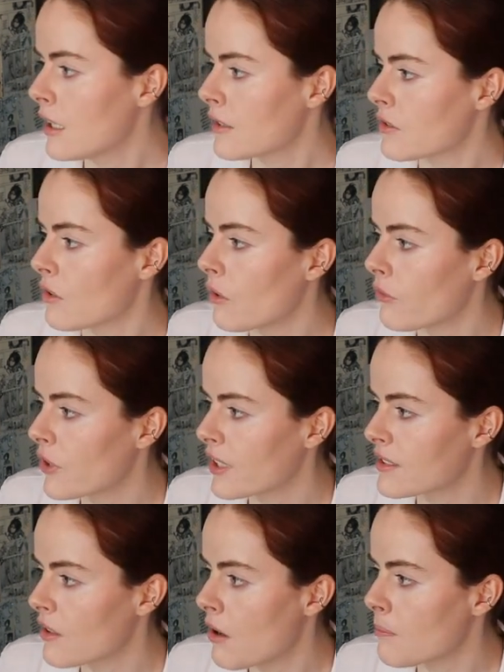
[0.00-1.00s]
So for
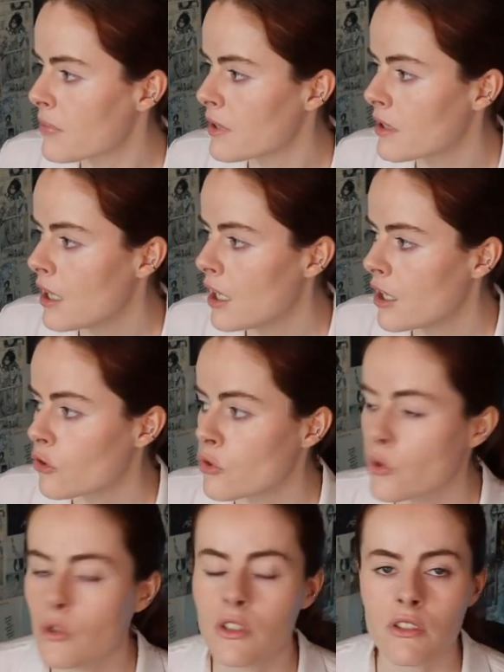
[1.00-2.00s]
example,
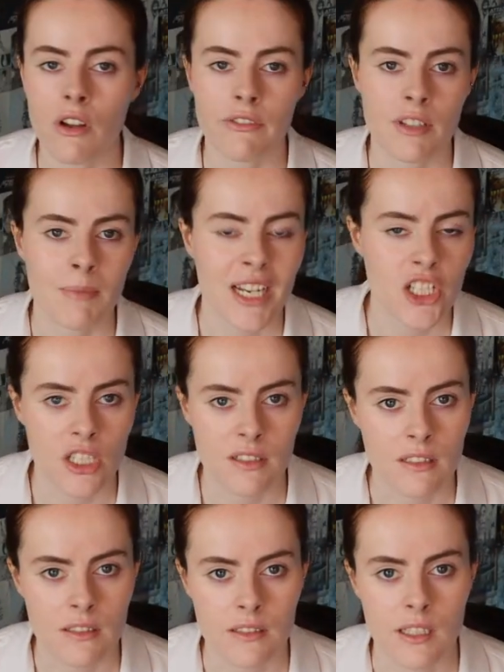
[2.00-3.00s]
rules of the magic
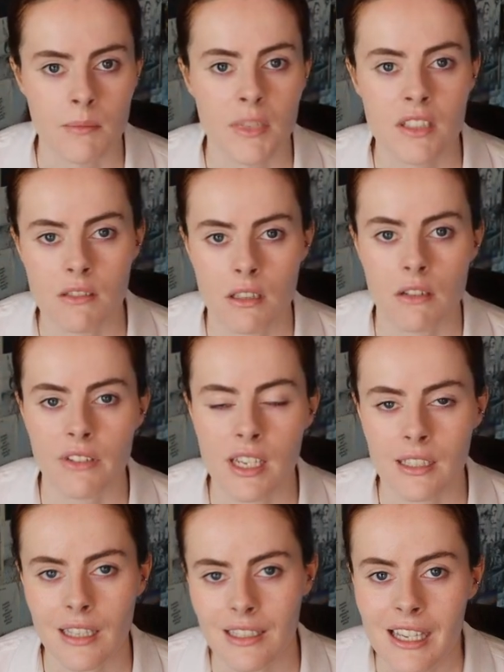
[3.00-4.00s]
system and stuff
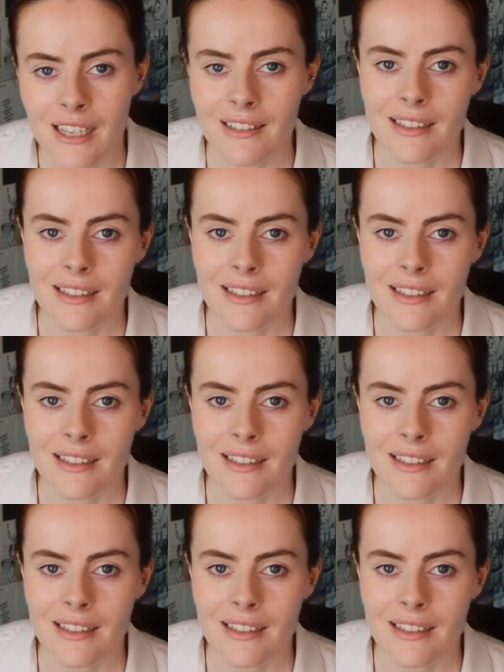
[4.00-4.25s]
like that.